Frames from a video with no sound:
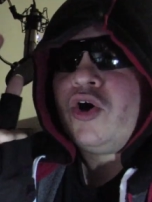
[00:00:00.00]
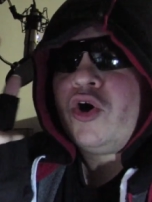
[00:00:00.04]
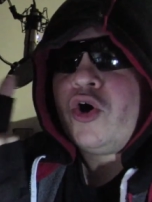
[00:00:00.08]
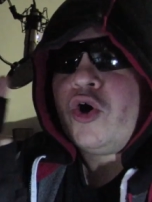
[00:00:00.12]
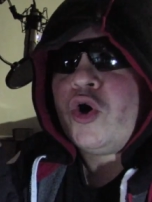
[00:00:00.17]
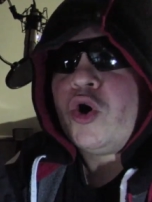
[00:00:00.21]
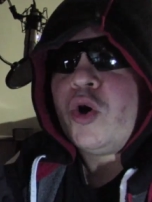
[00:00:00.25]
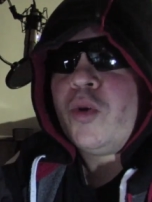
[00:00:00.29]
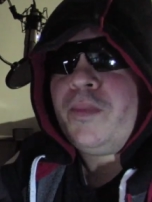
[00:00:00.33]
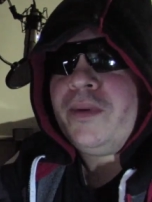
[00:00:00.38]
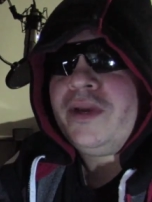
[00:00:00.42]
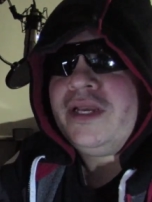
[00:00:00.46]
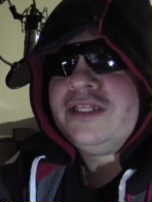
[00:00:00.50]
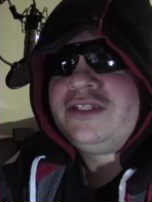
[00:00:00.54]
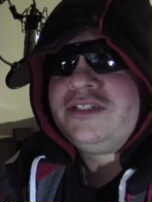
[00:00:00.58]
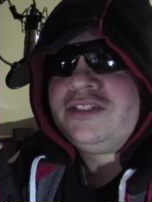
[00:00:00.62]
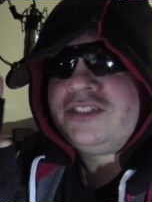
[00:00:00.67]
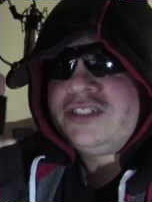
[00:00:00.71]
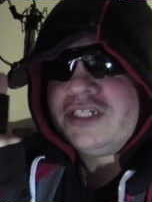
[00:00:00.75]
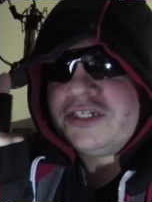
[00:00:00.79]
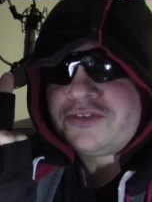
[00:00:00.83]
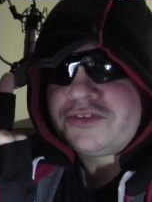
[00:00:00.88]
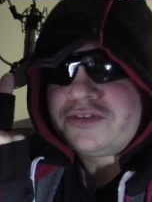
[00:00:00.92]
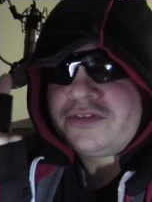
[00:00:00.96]
hope it's
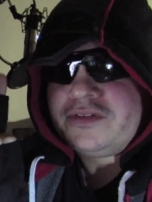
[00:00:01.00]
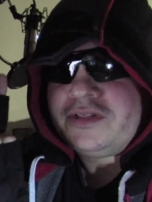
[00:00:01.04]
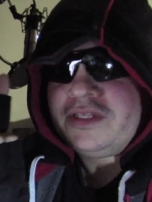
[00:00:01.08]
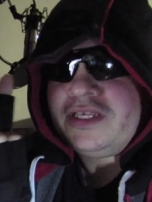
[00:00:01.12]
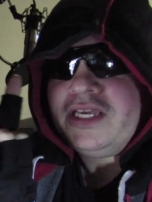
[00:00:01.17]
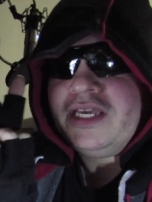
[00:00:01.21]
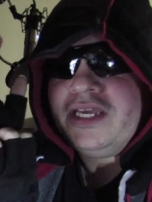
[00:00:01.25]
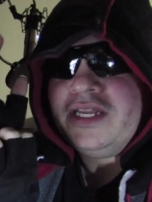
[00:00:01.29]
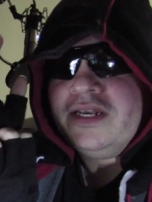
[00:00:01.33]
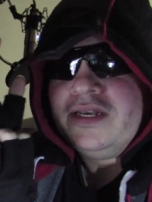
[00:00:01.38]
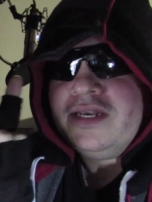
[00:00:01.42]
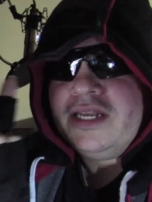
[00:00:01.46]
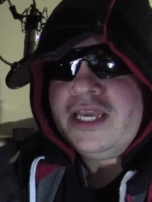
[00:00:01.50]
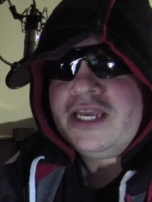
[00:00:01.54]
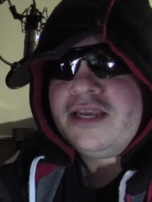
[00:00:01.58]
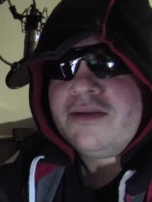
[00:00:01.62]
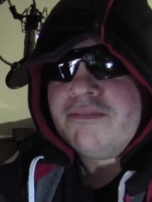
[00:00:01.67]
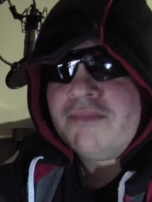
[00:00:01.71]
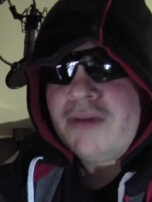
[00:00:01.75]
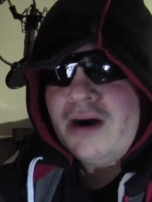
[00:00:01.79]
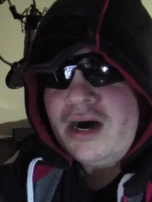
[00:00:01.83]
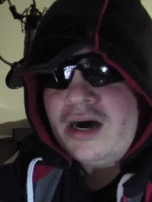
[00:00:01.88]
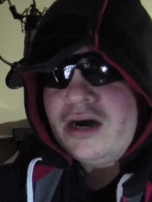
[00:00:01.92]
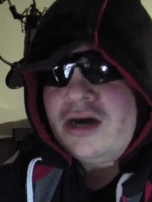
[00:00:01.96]
just the
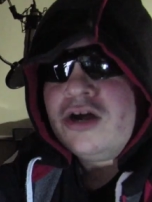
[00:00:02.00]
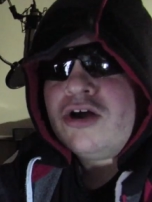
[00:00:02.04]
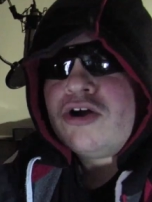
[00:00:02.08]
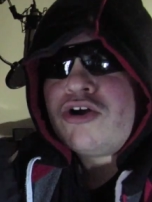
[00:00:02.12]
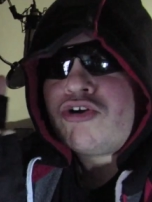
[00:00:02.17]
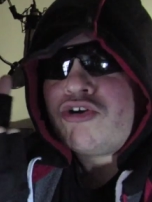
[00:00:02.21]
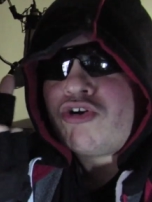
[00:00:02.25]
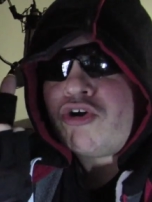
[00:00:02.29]
enigma